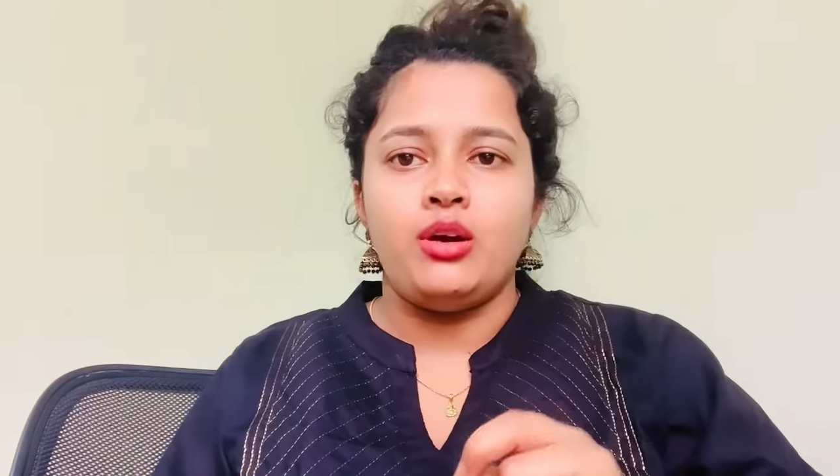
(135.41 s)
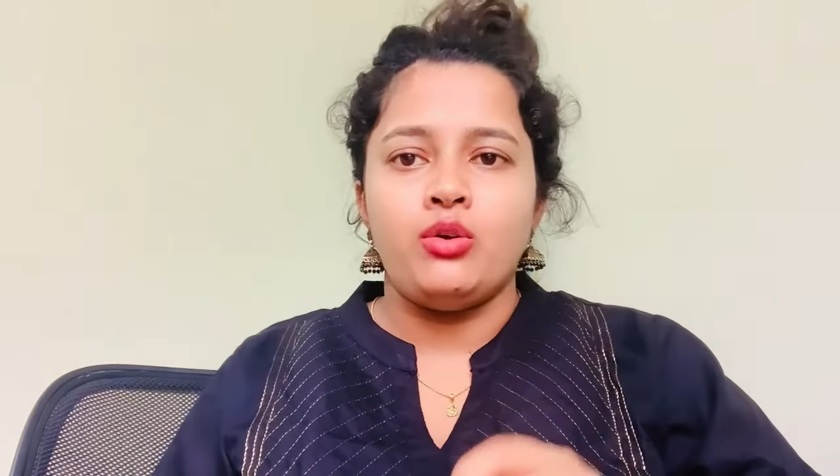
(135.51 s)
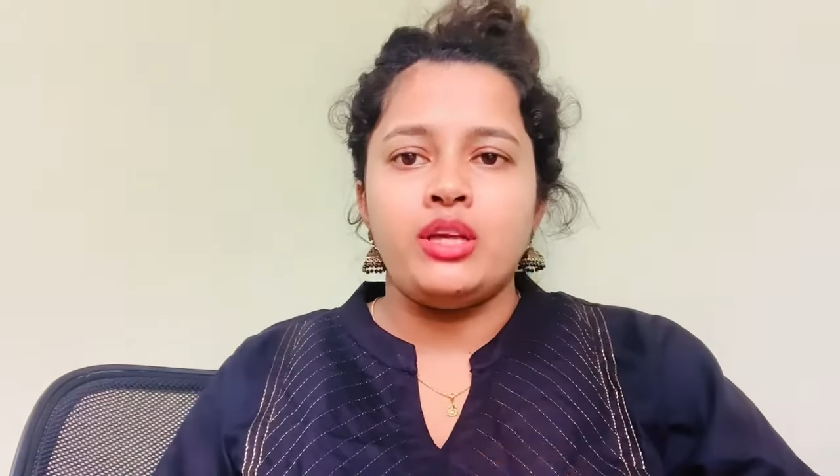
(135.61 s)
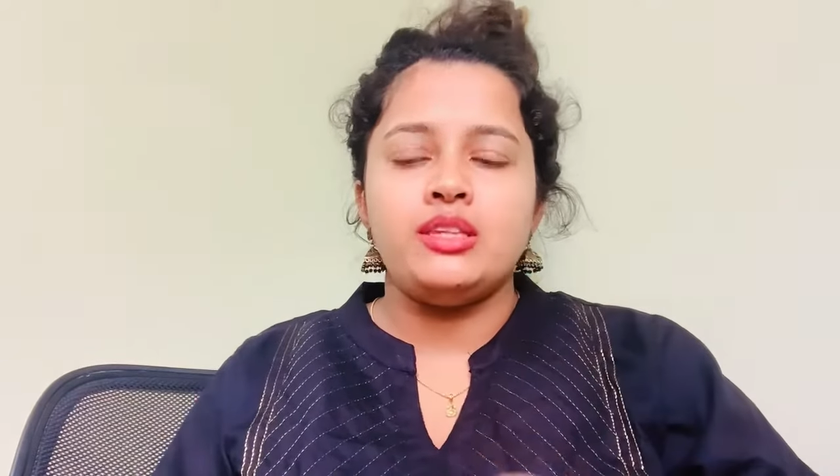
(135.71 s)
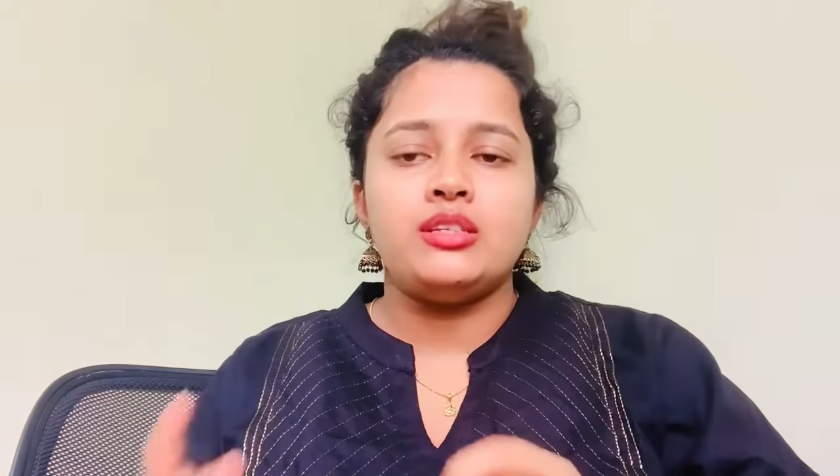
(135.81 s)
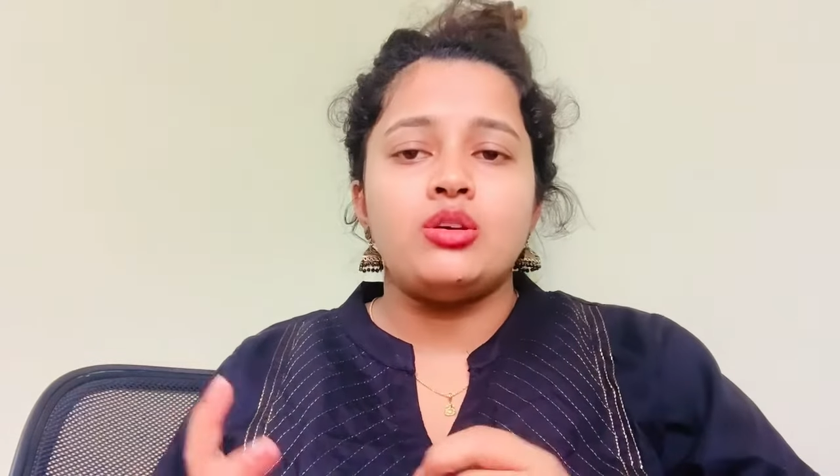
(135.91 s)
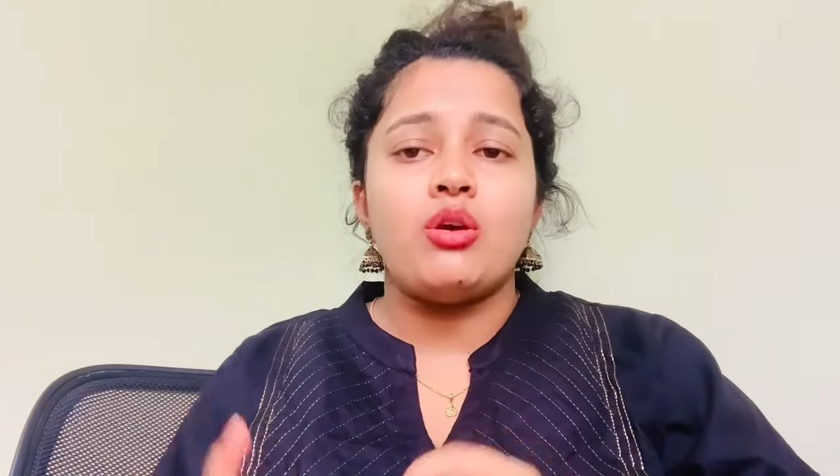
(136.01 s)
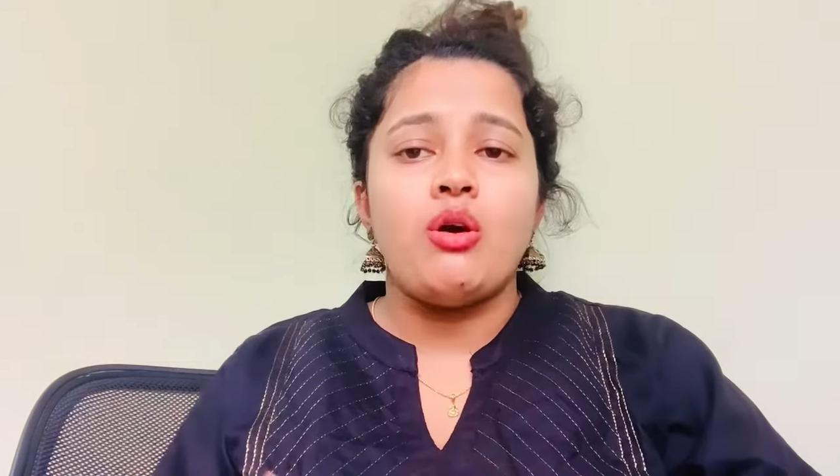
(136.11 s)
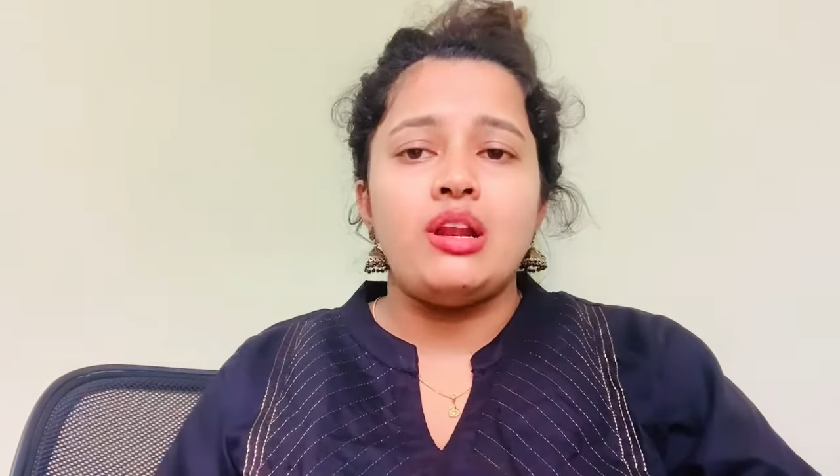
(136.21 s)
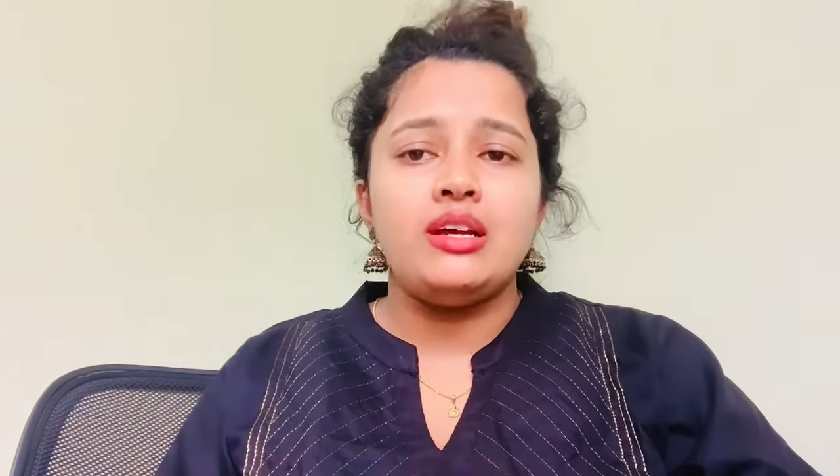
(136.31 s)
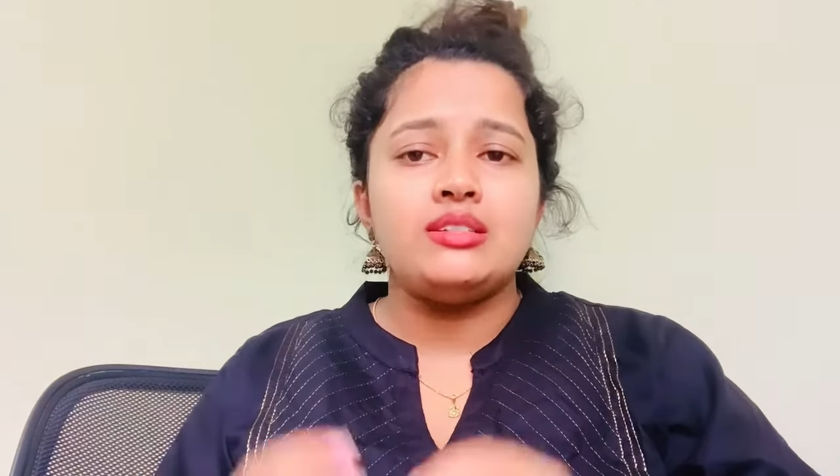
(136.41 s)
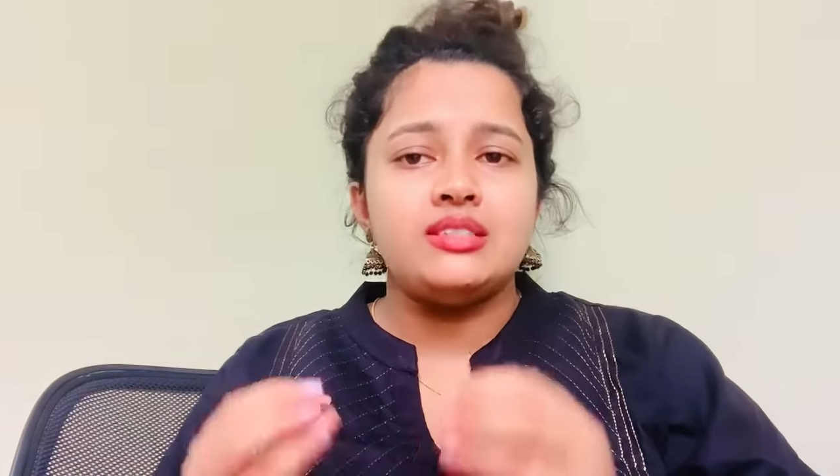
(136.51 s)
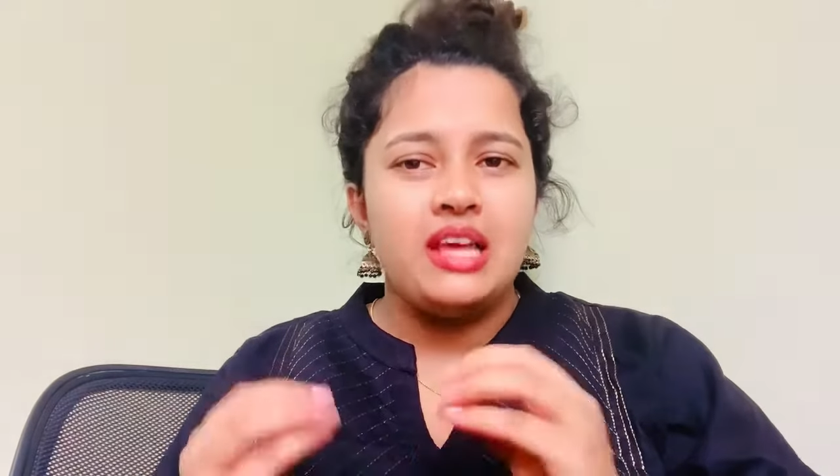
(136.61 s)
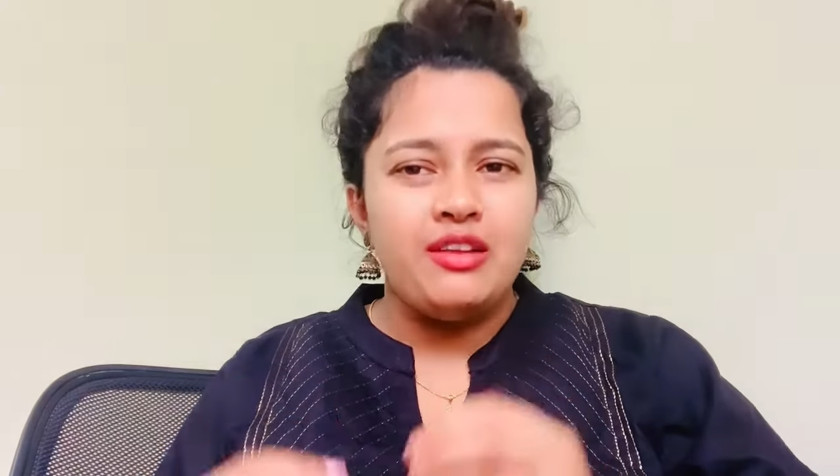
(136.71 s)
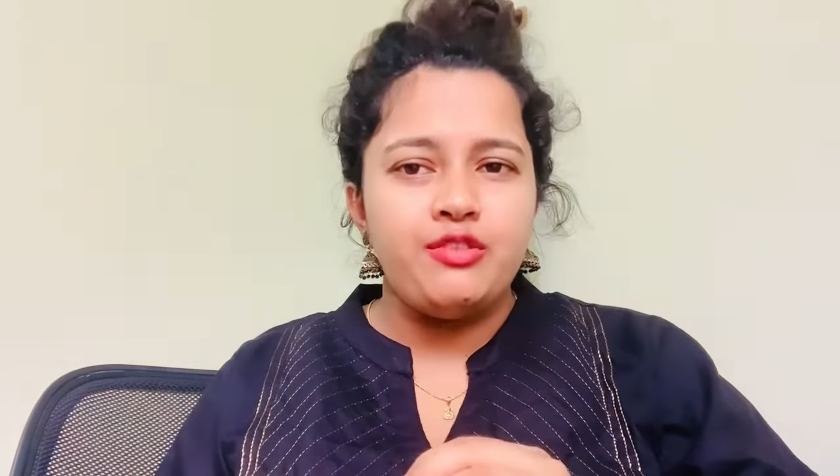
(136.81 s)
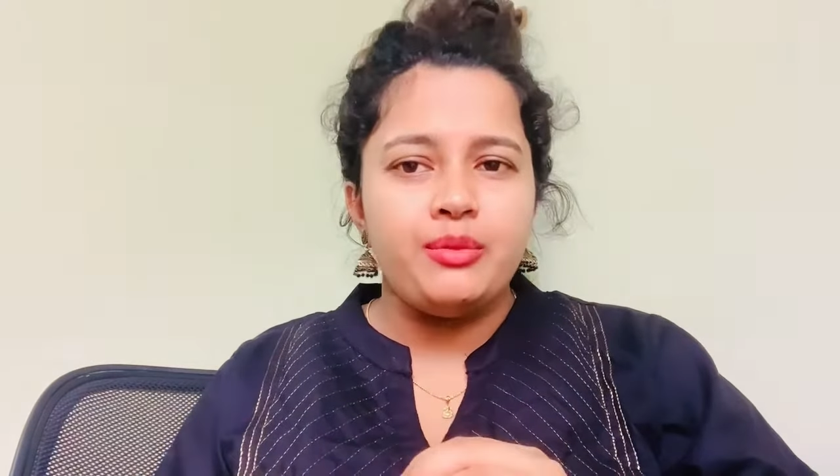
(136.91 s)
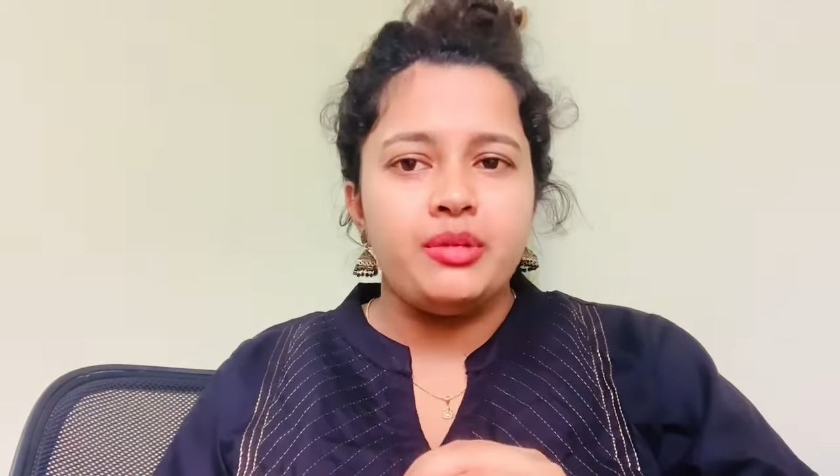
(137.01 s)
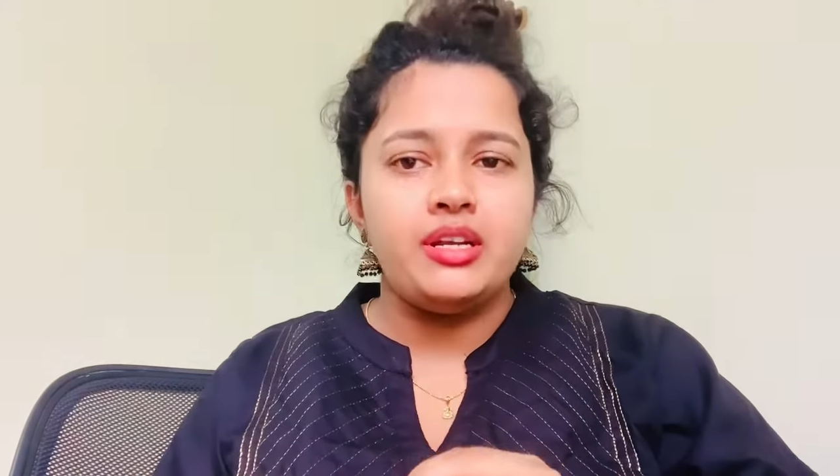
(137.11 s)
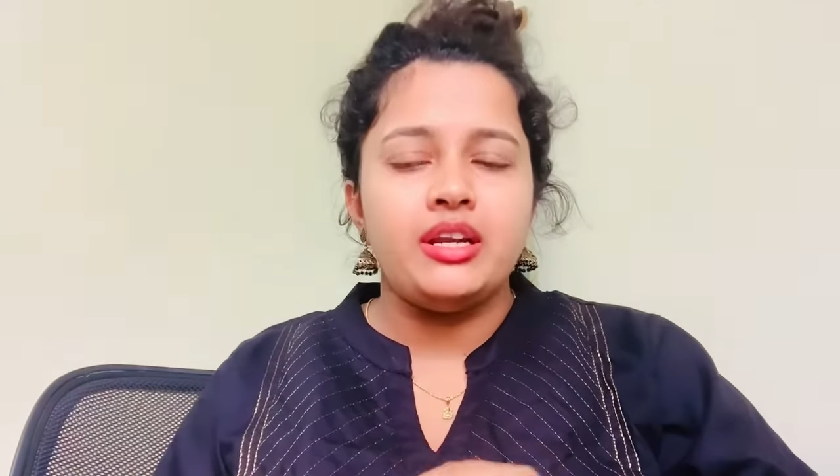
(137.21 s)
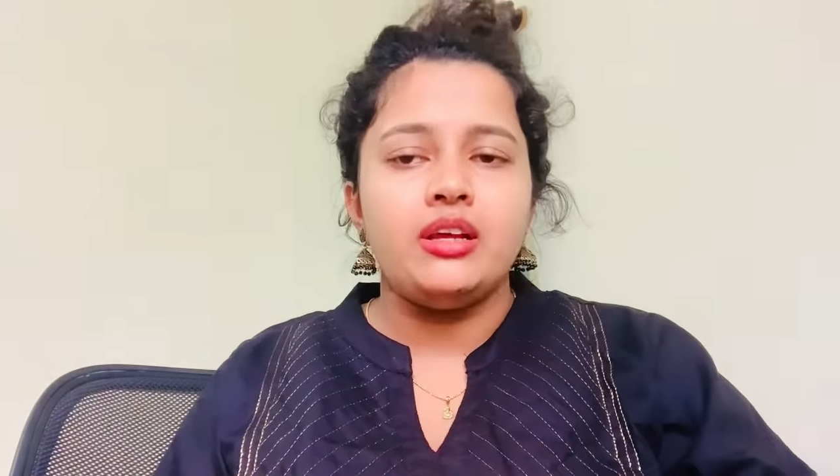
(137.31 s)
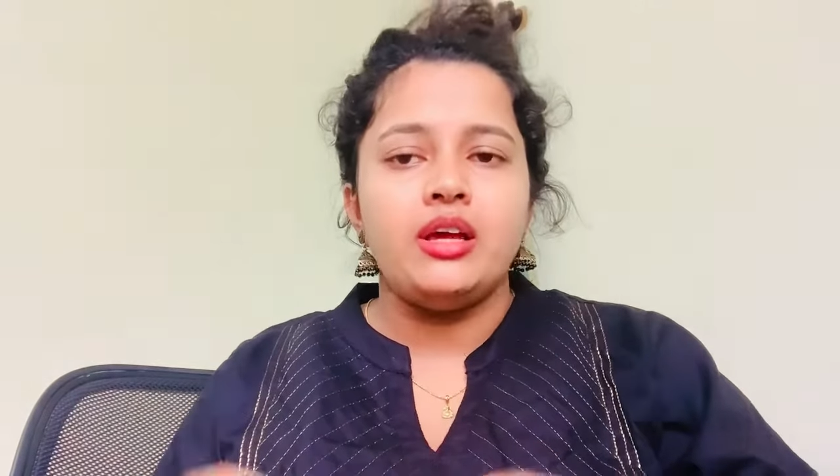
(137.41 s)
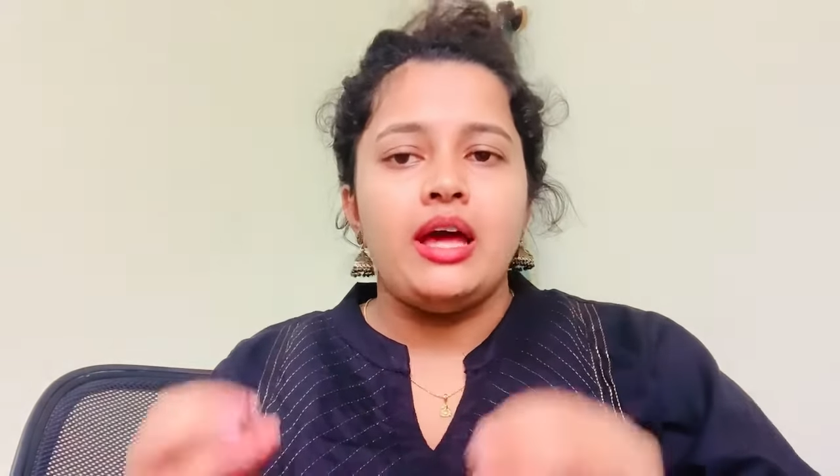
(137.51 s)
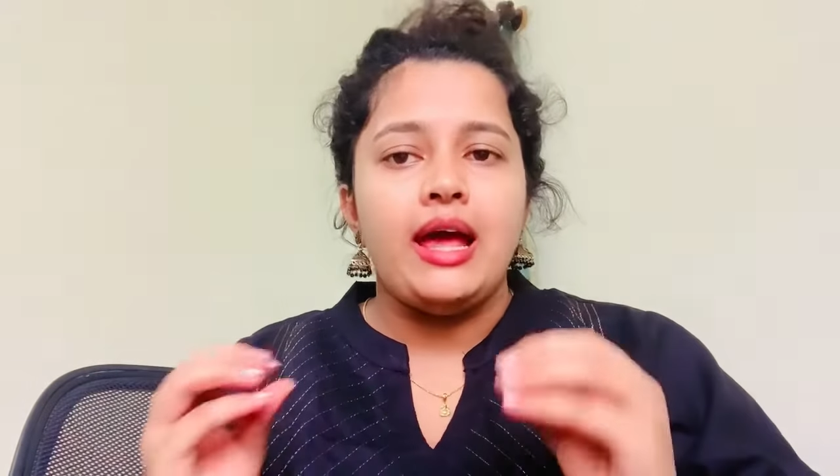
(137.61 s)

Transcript: Okay, these are all a self-limited